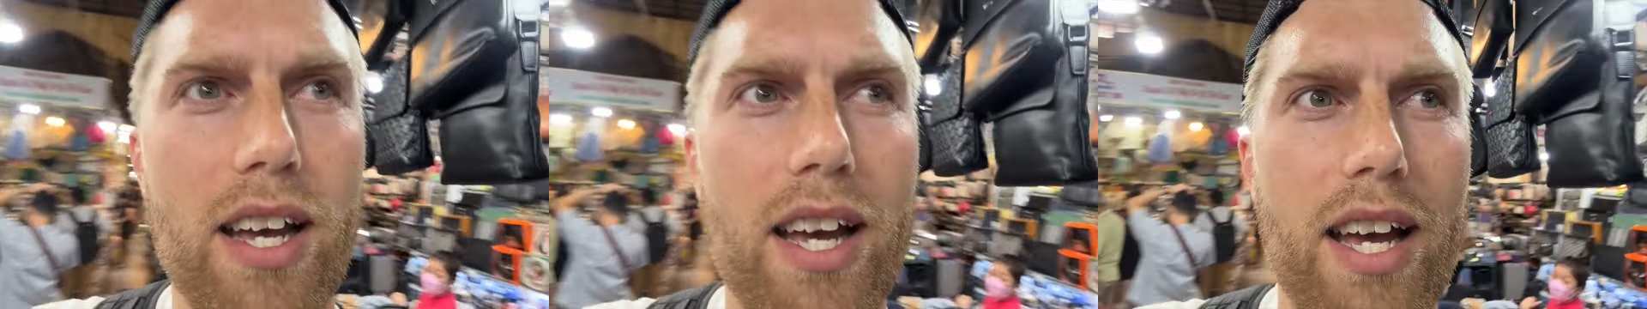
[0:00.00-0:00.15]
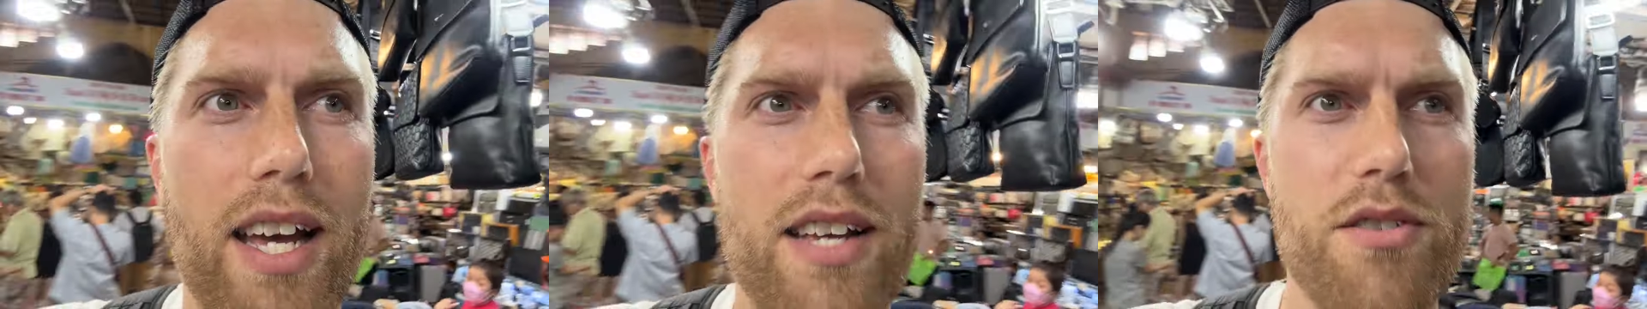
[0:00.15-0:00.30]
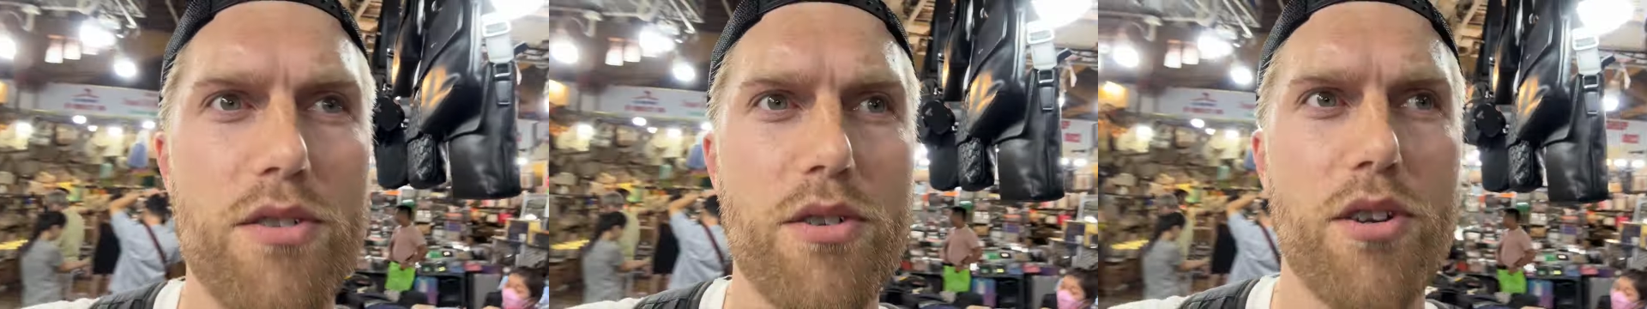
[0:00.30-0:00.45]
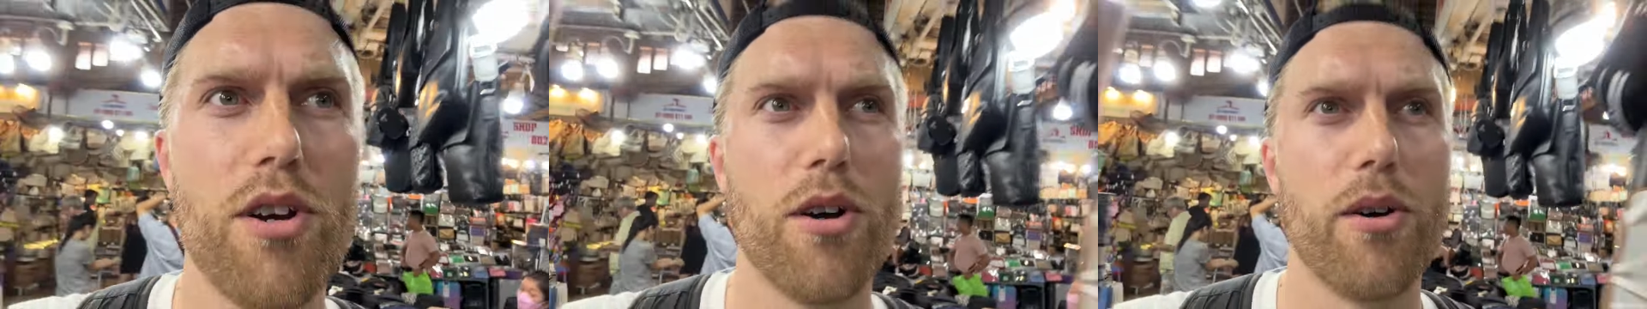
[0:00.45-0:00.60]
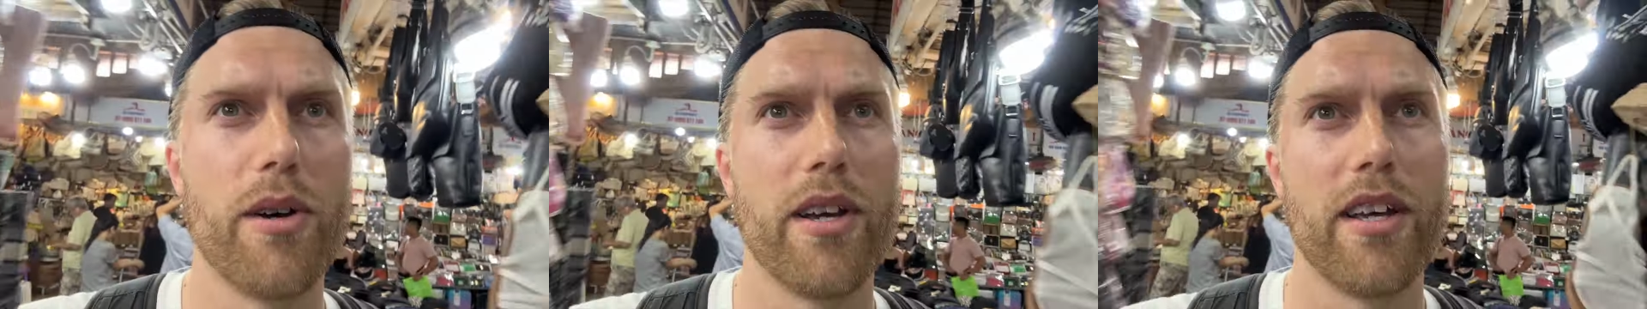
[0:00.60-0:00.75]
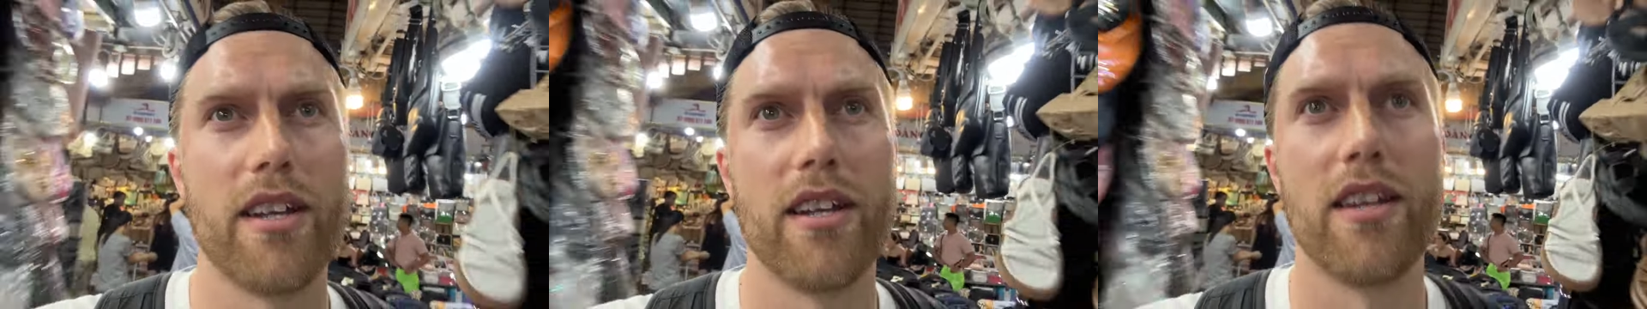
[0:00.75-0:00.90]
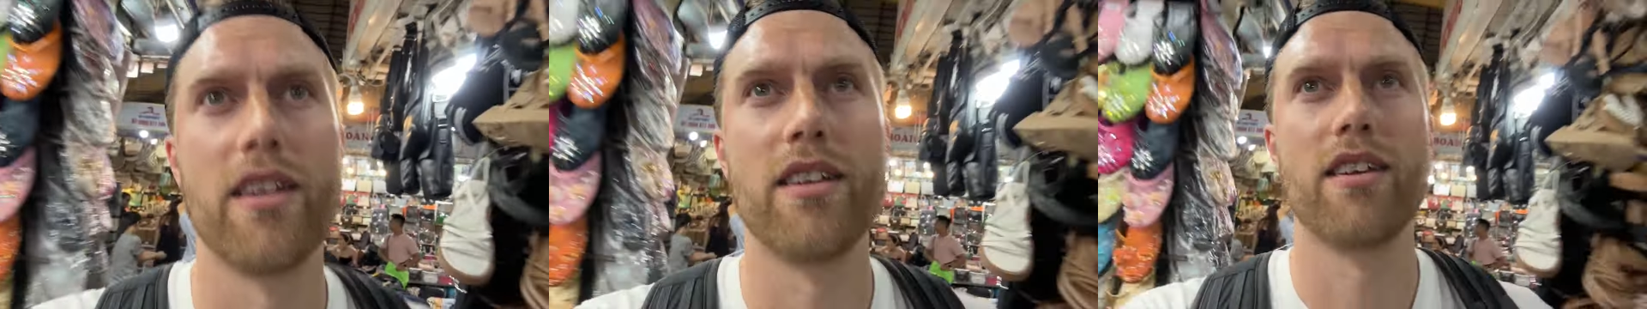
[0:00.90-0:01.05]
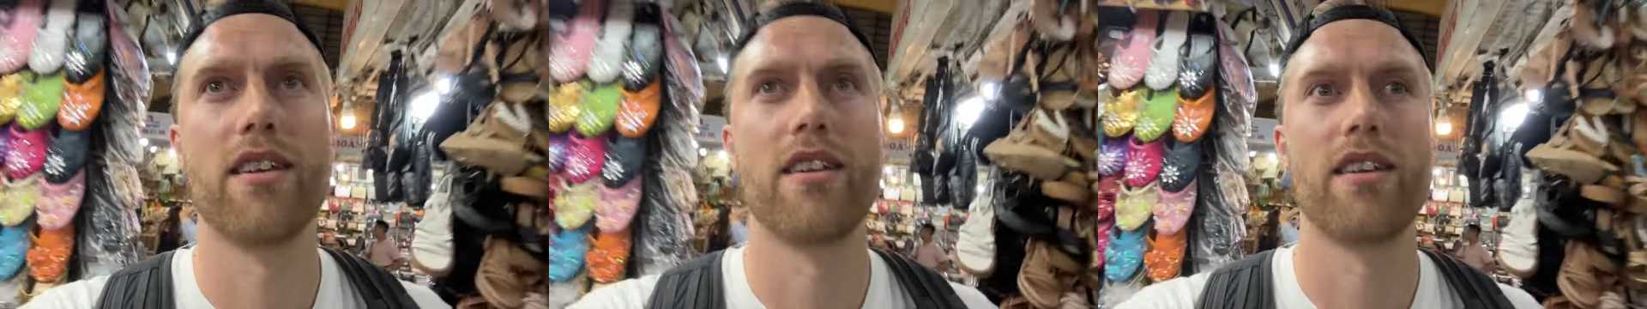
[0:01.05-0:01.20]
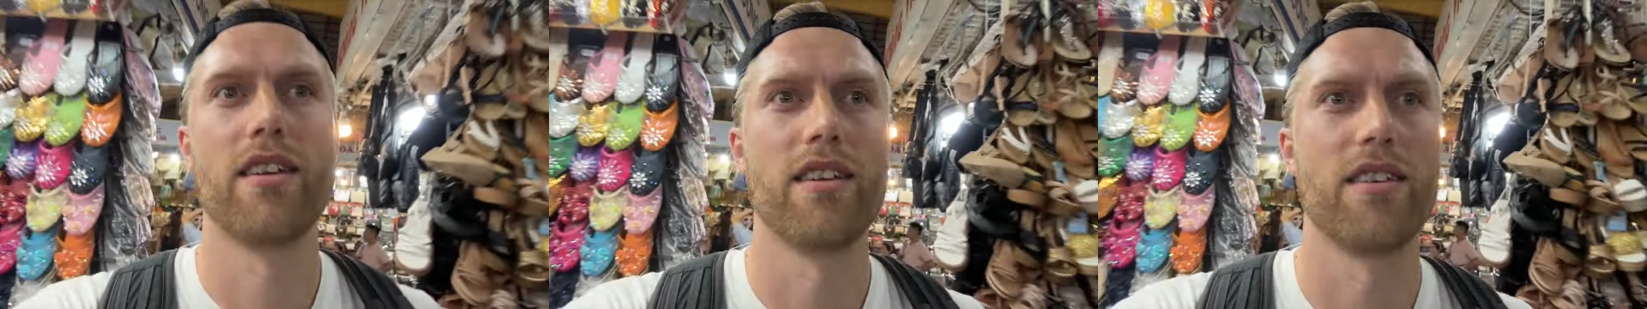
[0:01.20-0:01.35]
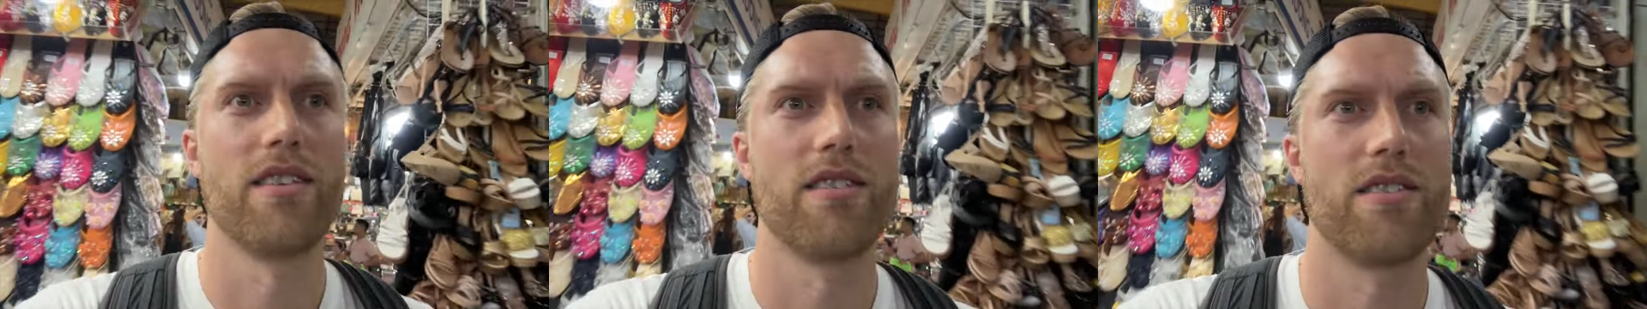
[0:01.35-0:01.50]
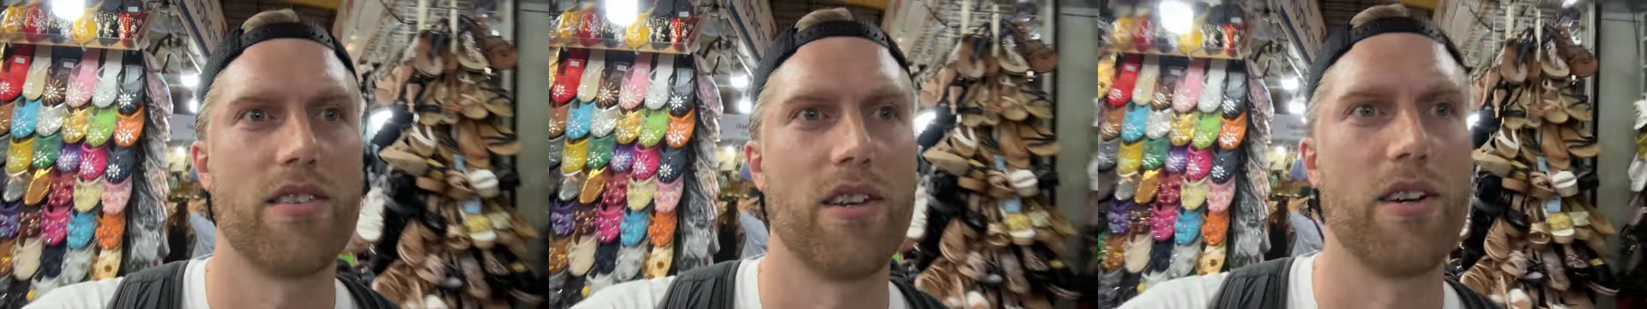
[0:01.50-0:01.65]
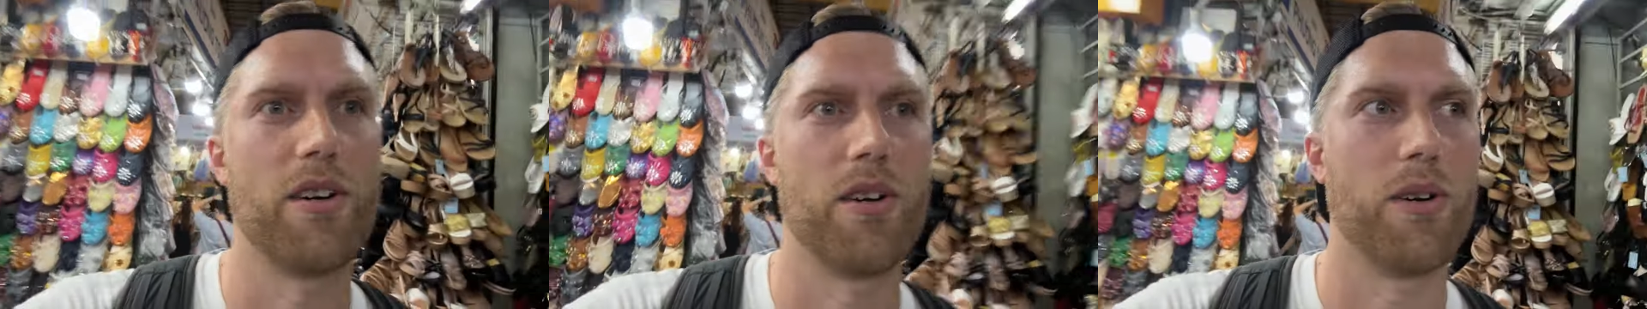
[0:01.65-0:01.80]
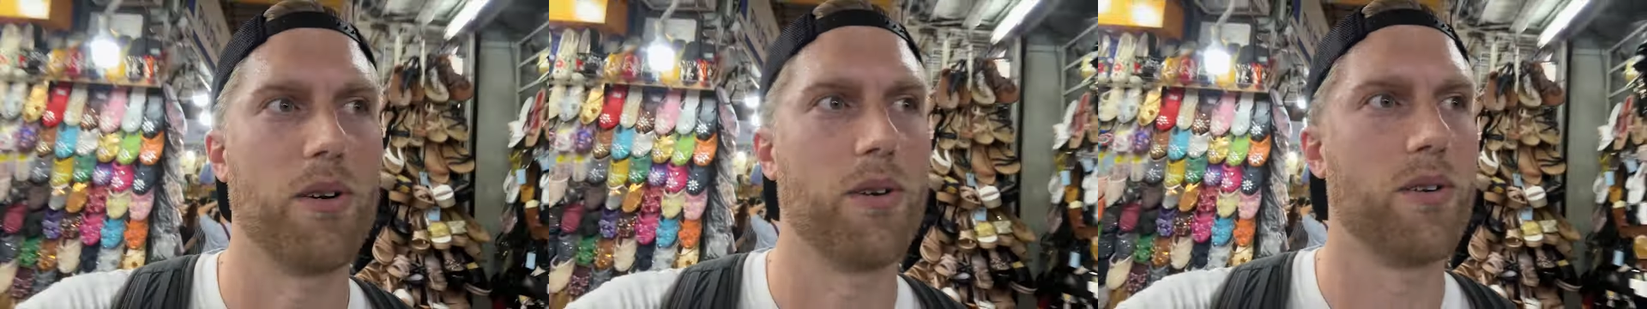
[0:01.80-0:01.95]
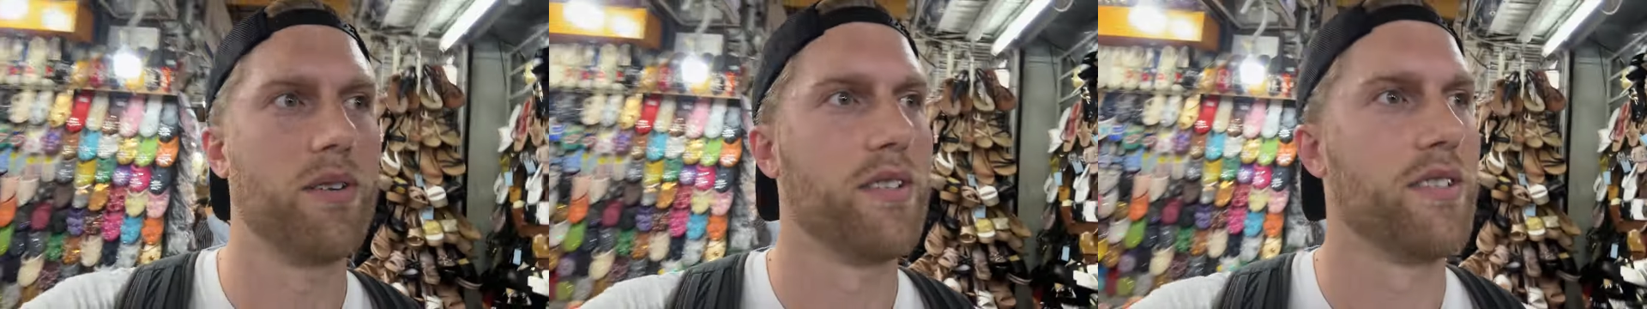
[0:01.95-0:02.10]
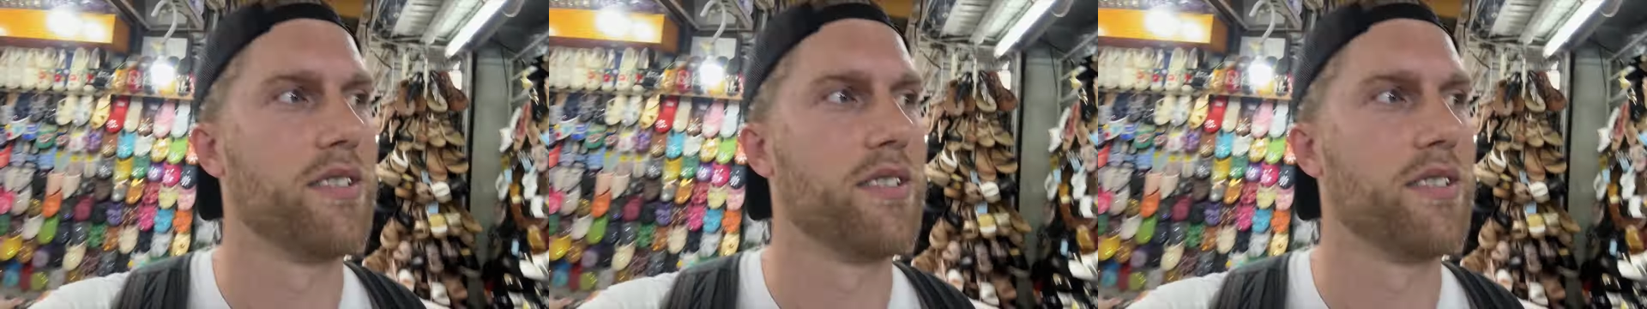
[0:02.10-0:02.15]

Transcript: as you go in, so